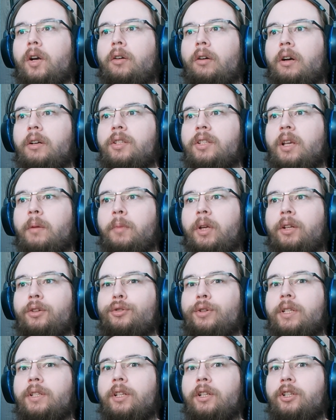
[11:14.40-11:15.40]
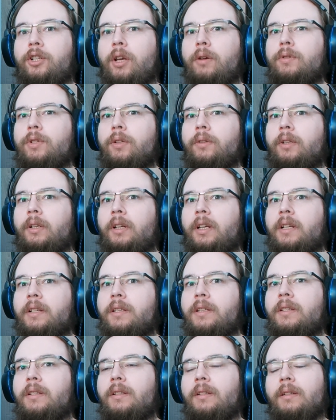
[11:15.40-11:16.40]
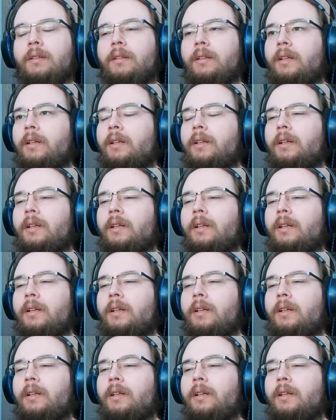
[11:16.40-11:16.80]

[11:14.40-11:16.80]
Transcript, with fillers: there are some interesting shows on the list.